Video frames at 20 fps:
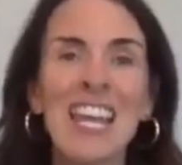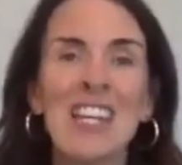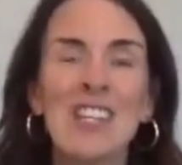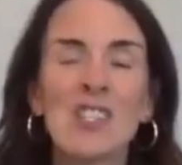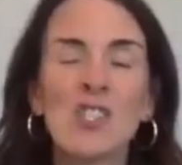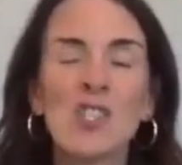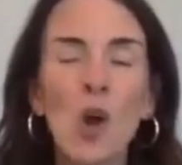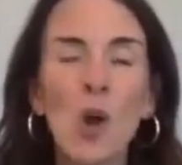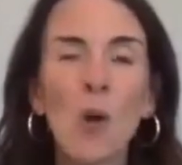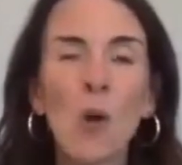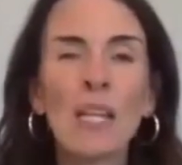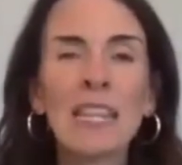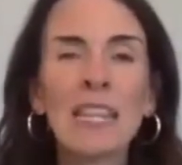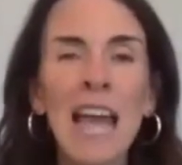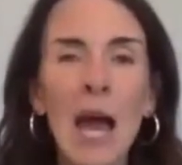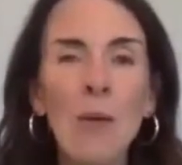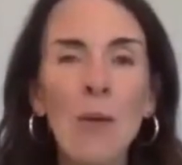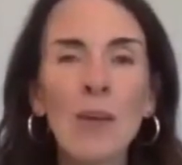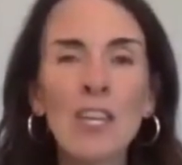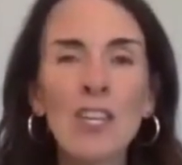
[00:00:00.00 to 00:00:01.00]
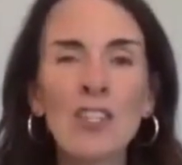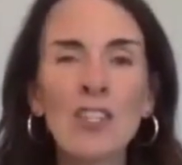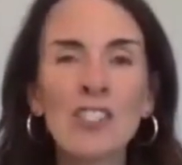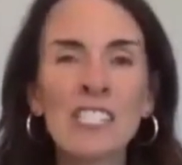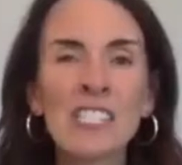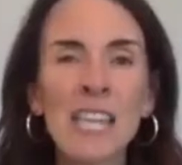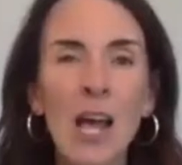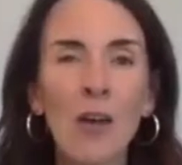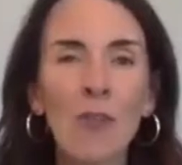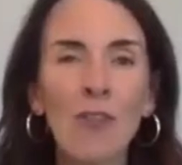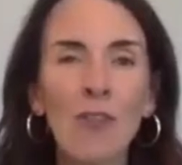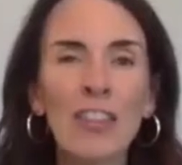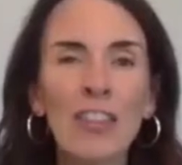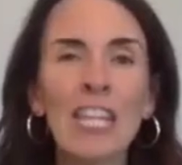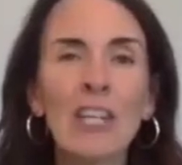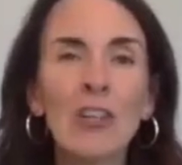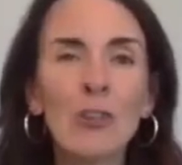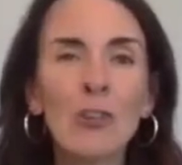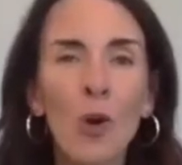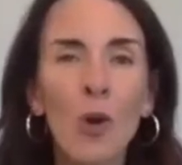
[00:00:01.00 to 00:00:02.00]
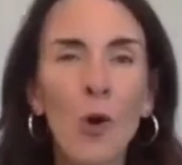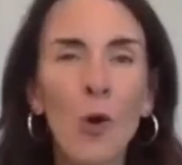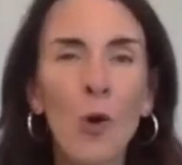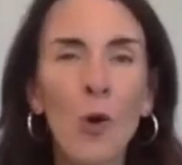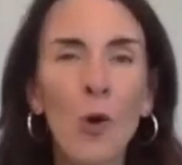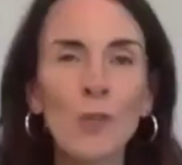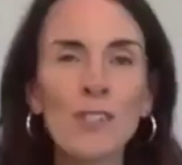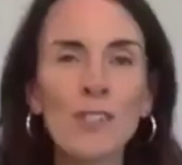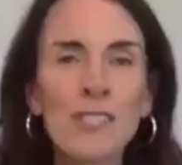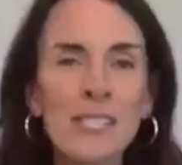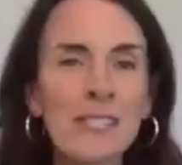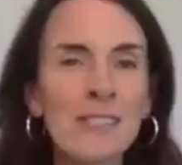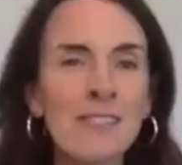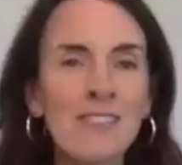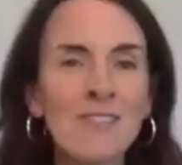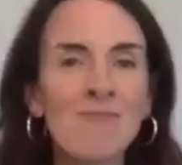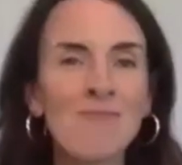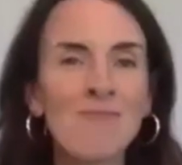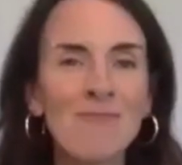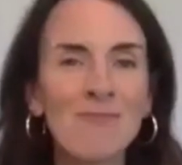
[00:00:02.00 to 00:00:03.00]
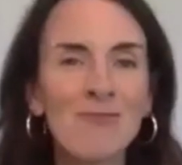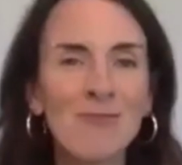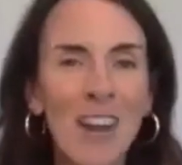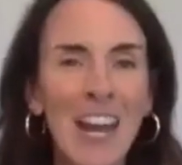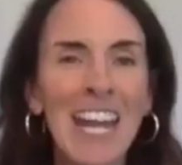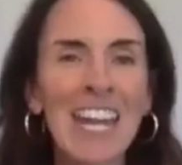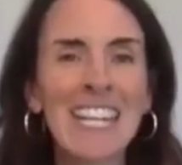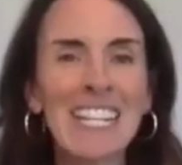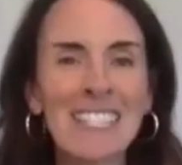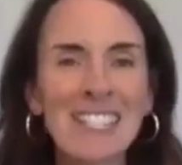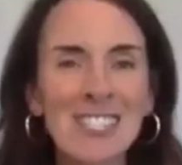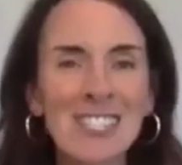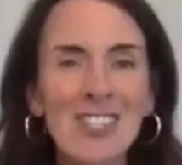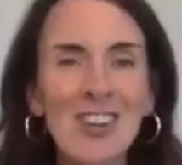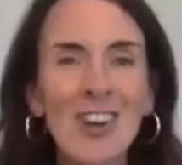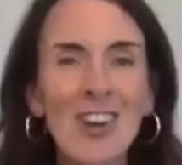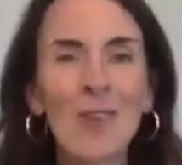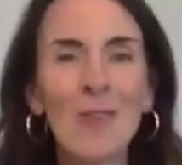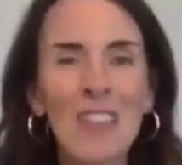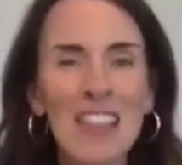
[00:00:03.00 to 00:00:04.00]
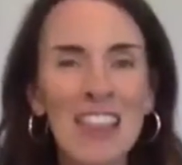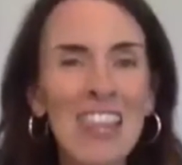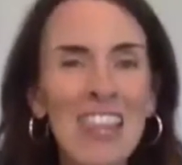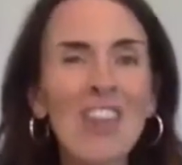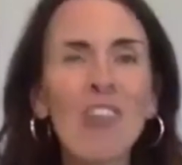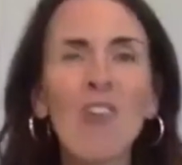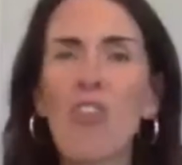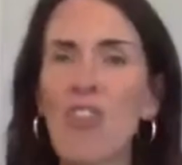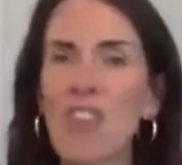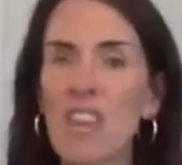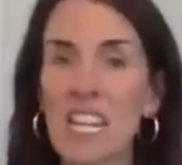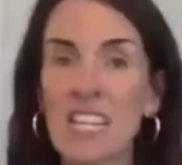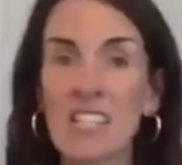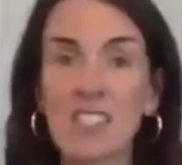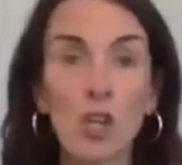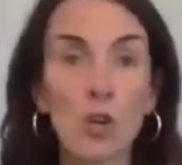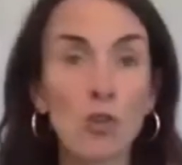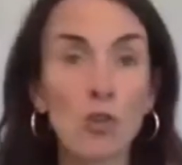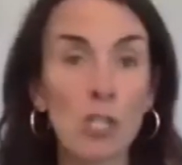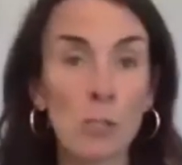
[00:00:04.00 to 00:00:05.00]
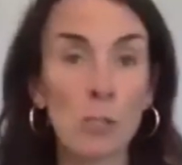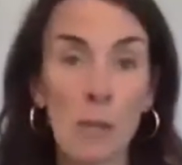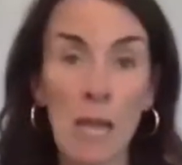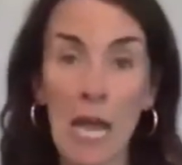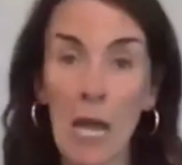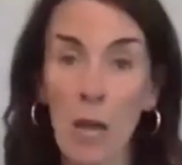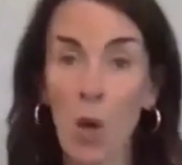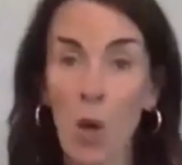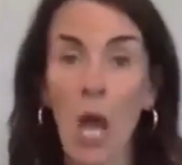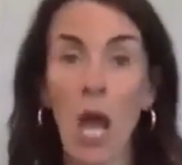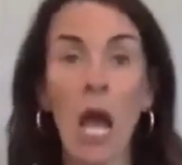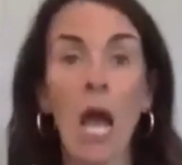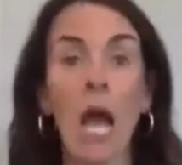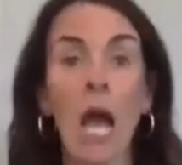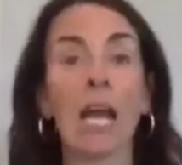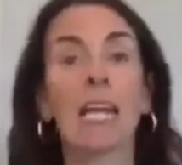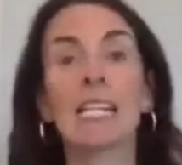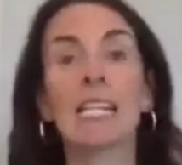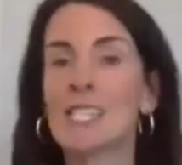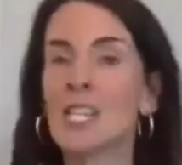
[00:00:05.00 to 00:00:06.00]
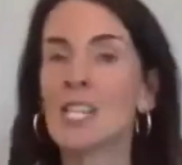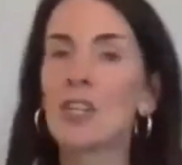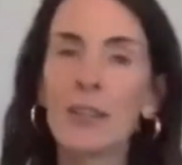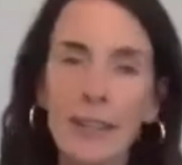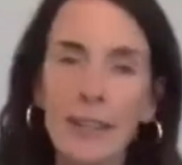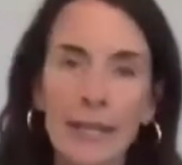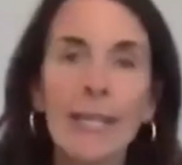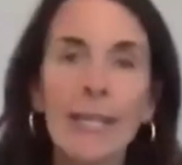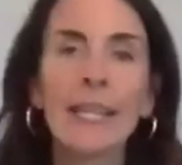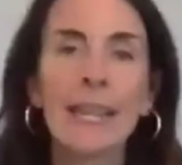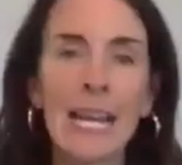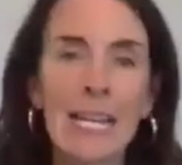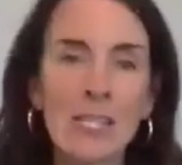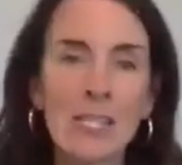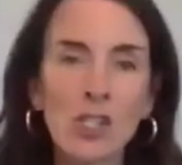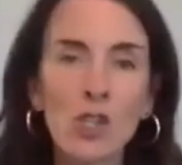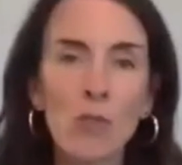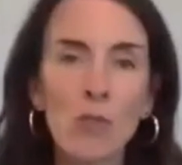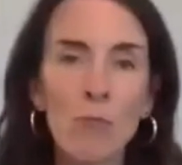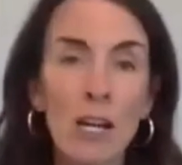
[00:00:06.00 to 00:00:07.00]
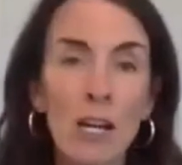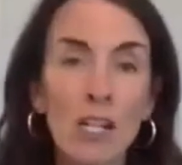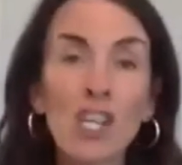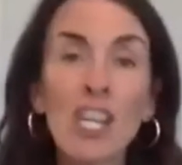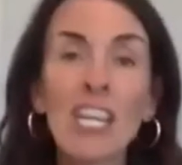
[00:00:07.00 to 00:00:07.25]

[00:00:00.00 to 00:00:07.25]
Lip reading: So allowing yourself little goals, right? Start with little things. Don't just be like, because that's too much.